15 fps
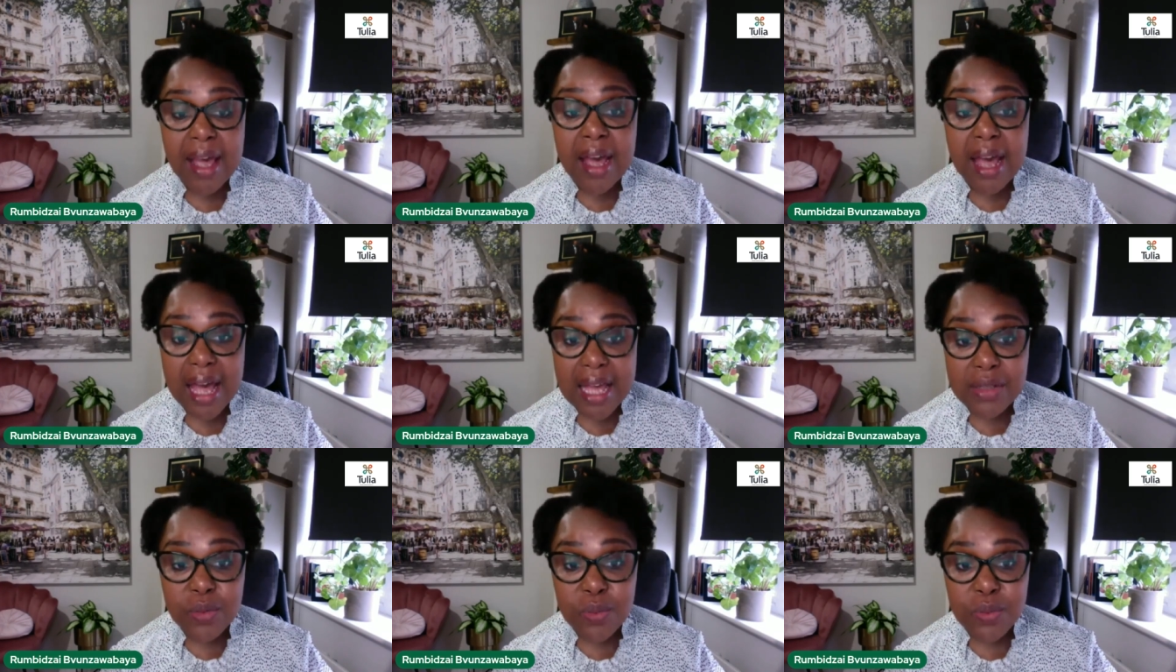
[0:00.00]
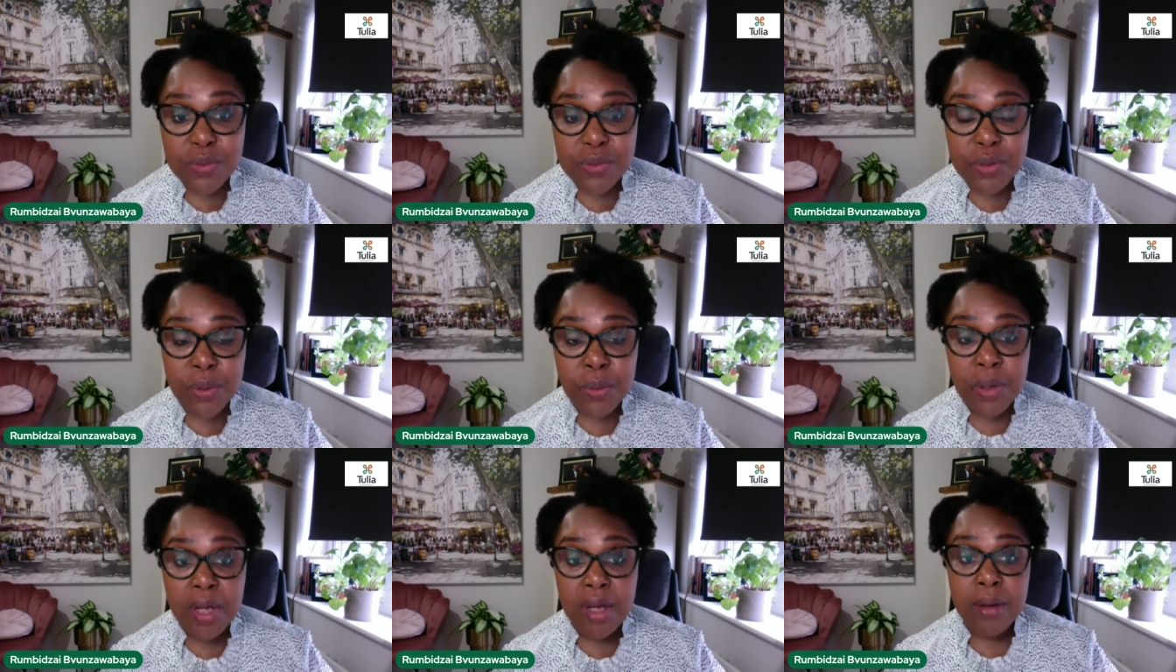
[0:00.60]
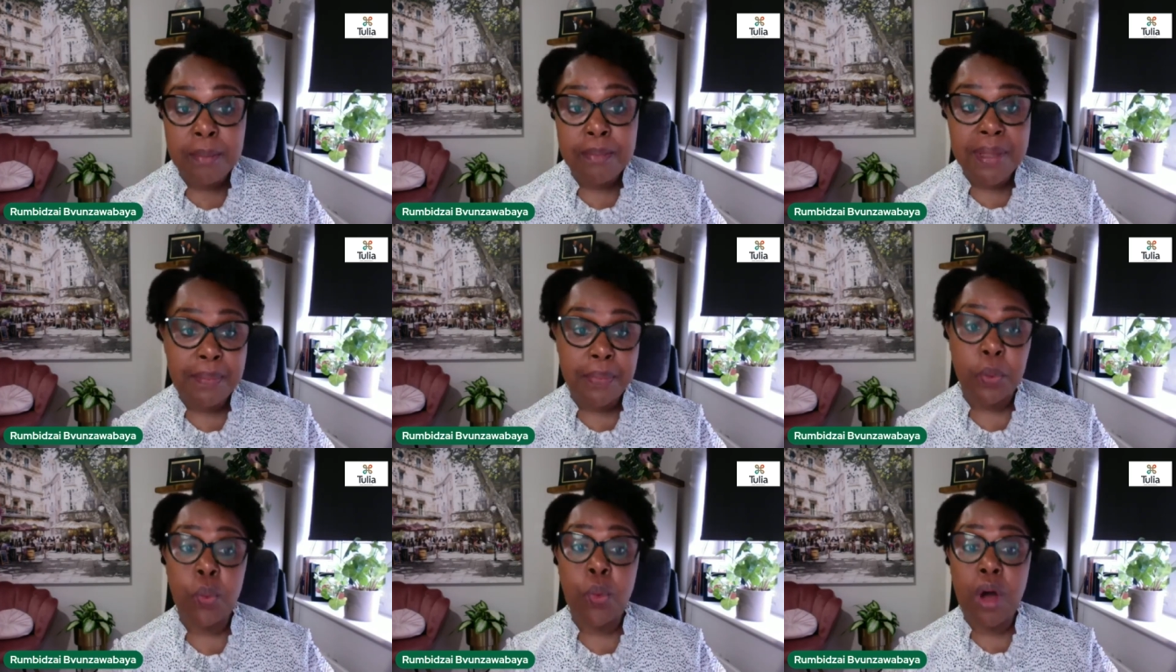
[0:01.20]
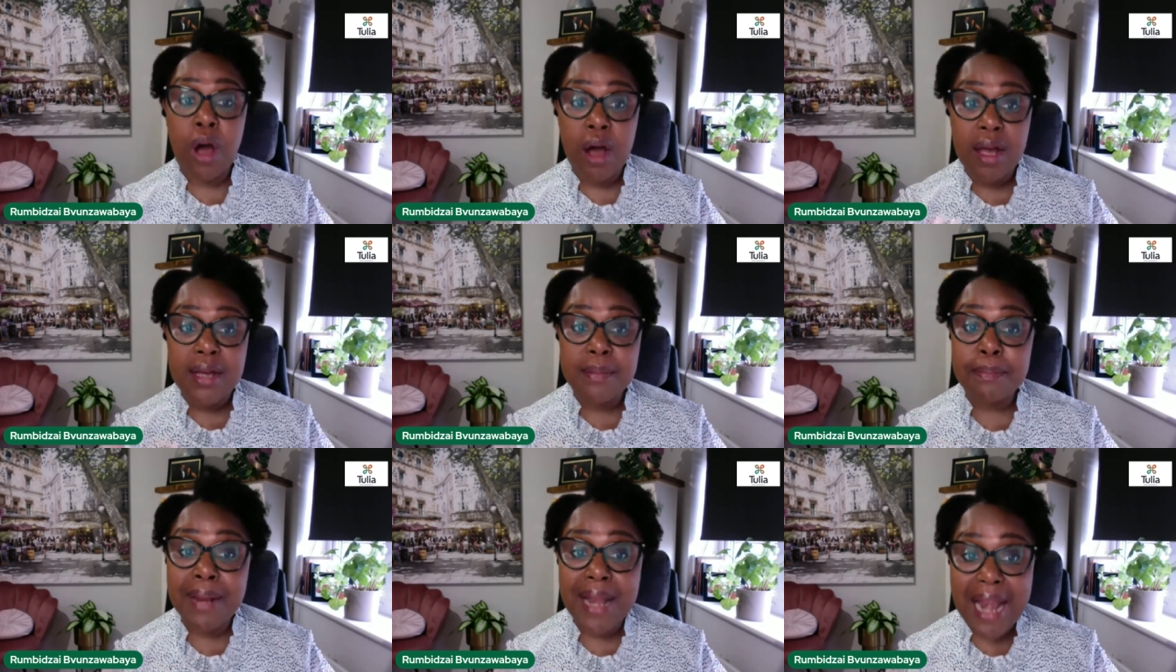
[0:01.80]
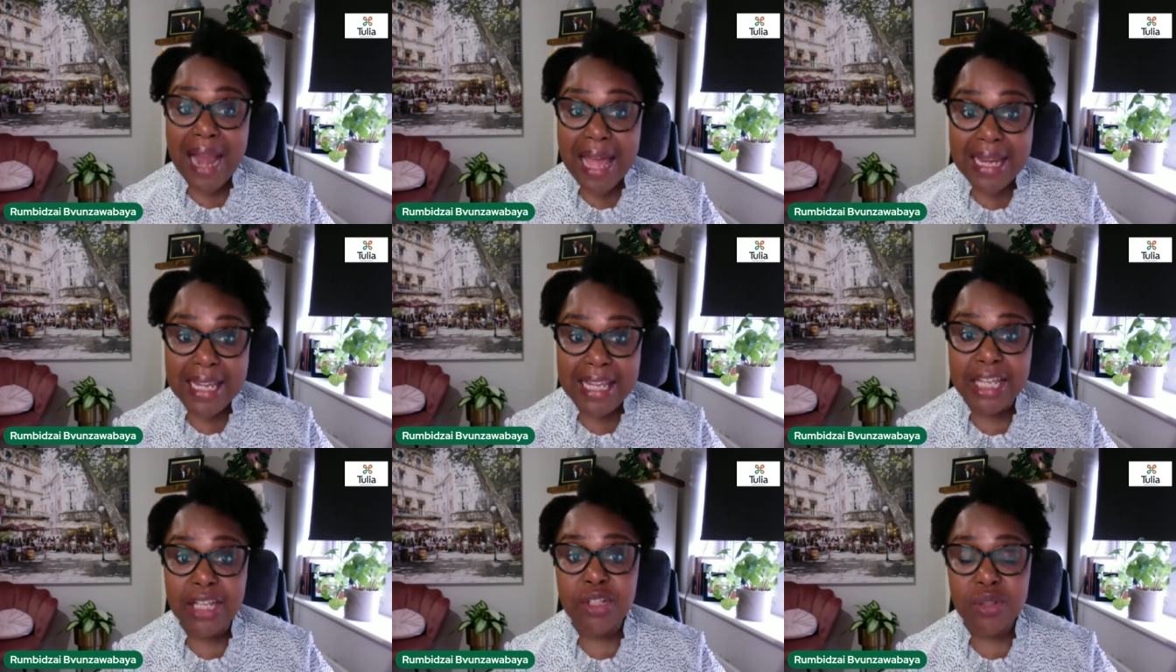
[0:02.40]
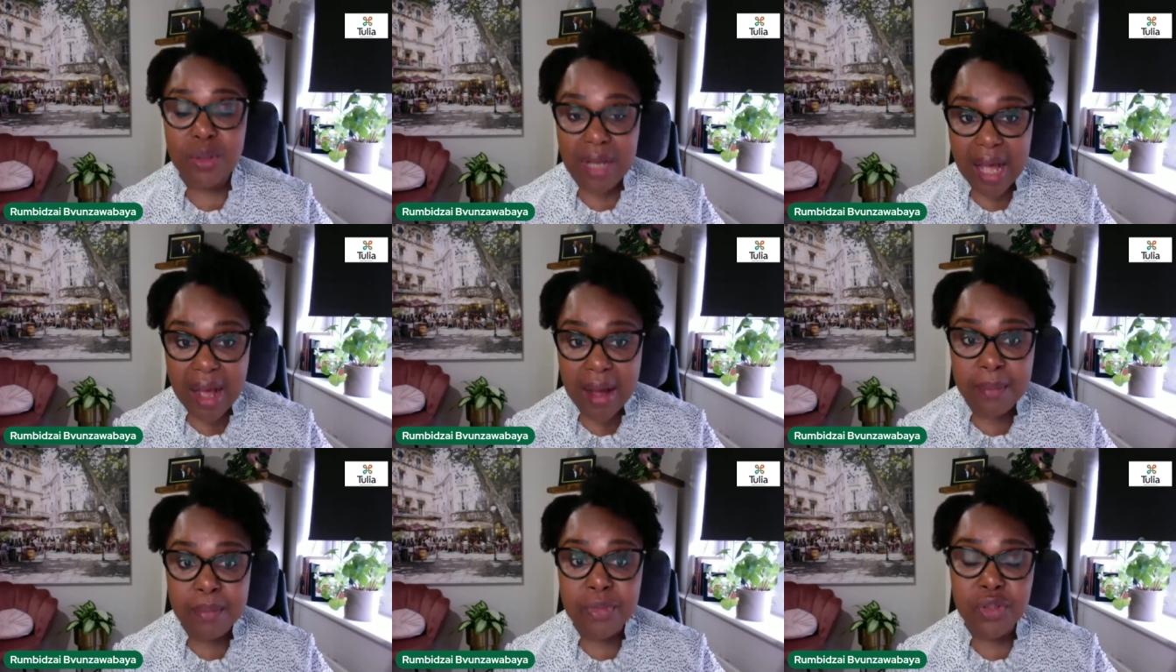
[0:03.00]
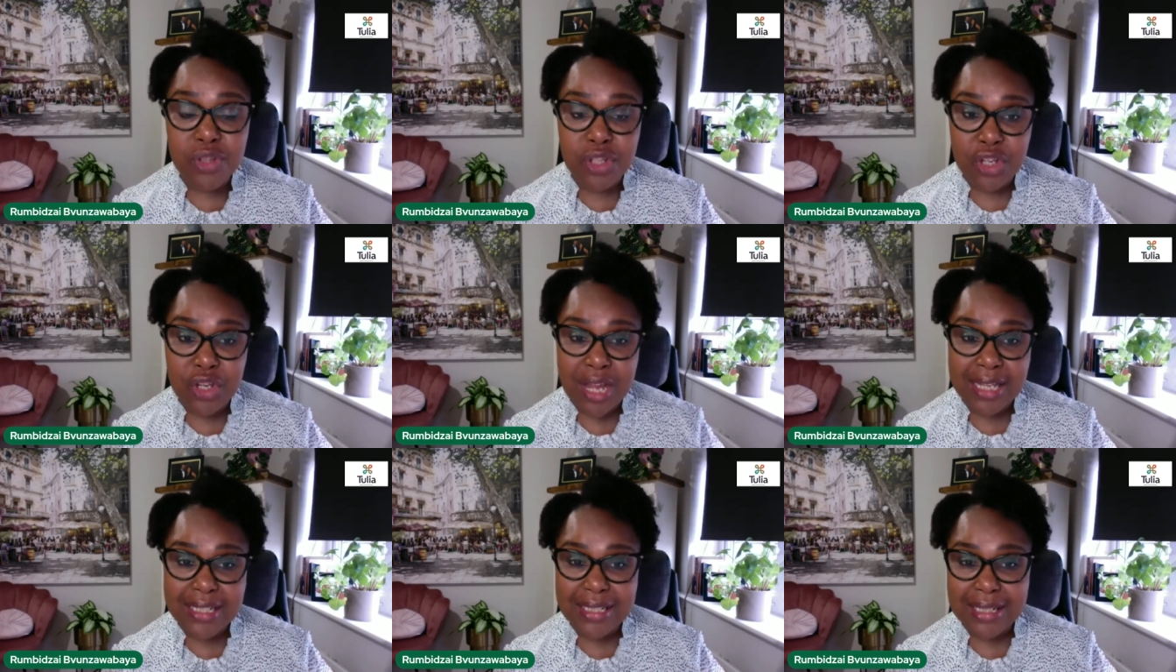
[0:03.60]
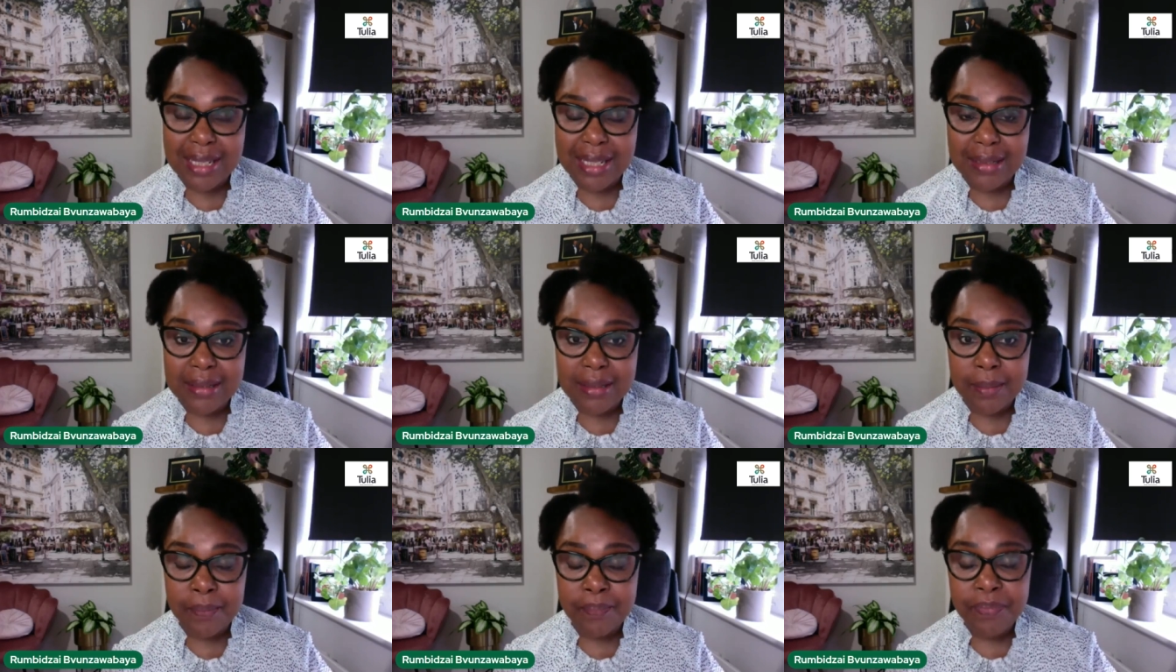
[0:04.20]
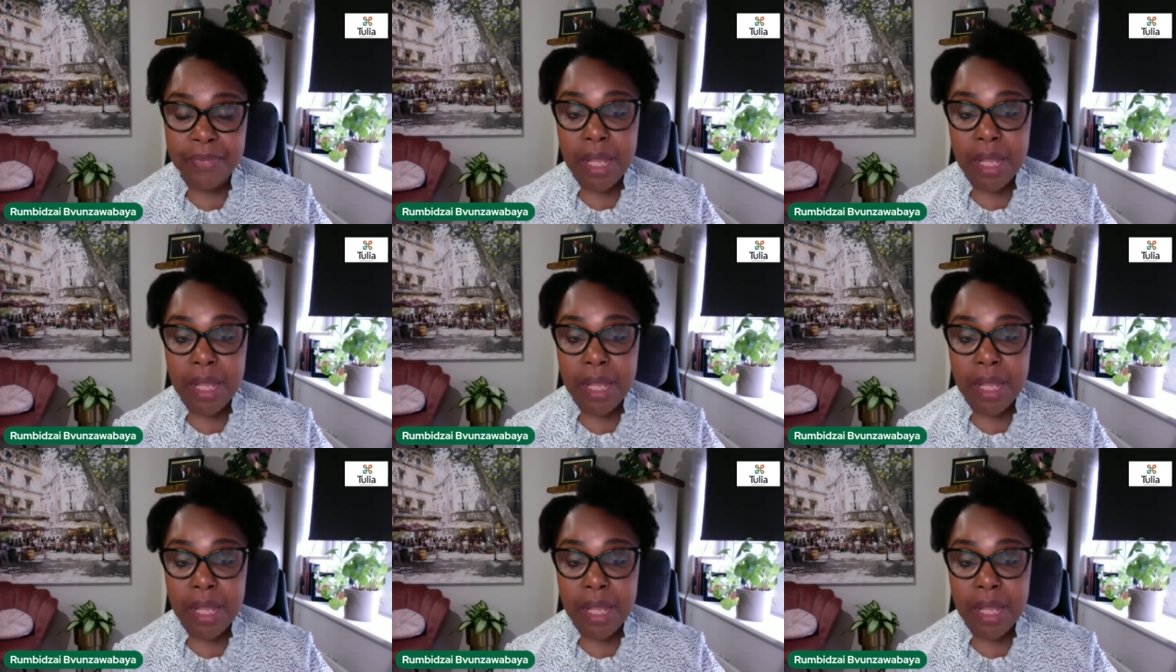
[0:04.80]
and also people who are planning to come to the United Kingdom.